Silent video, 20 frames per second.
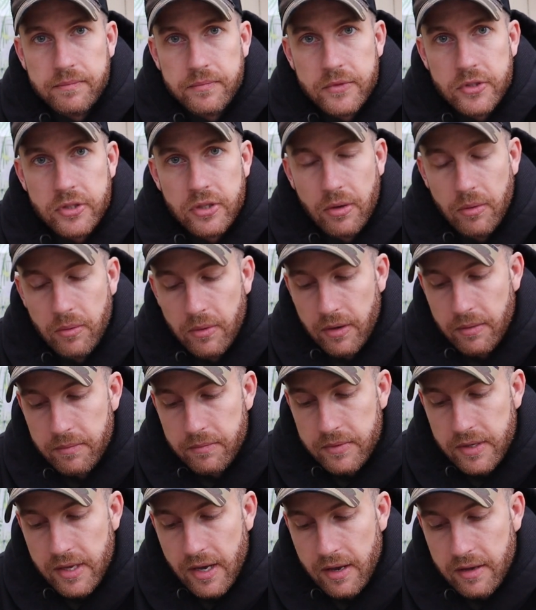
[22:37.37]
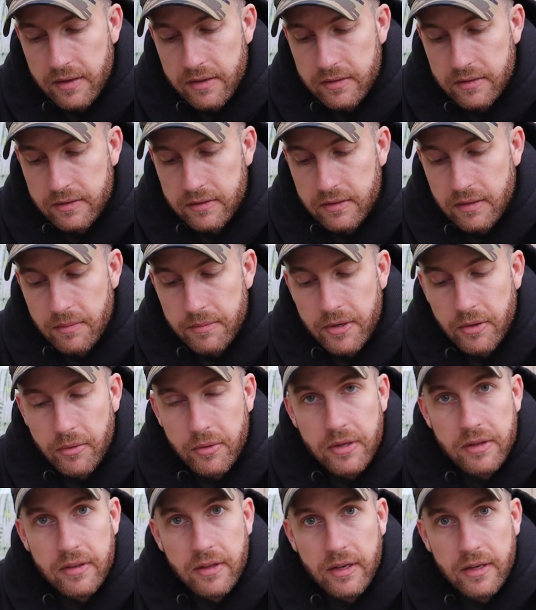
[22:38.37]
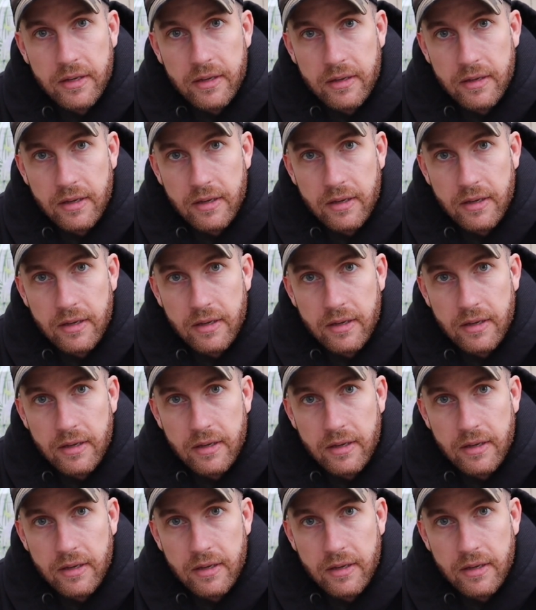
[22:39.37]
So yeah, let me know what you think,